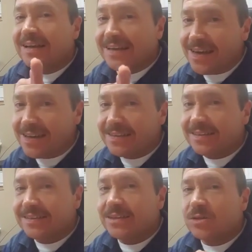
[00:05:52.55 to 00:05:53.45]

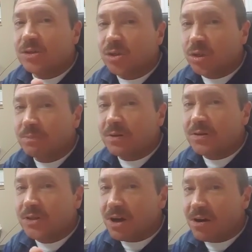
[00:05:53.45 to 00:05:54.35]
Get
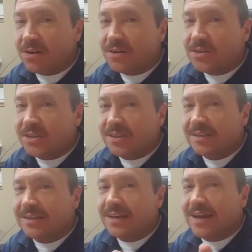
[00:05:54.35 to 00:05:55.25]
supercharged.
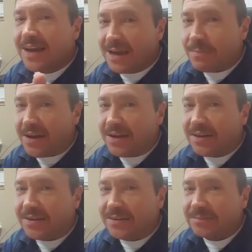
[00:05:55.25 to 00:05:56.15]
Amen.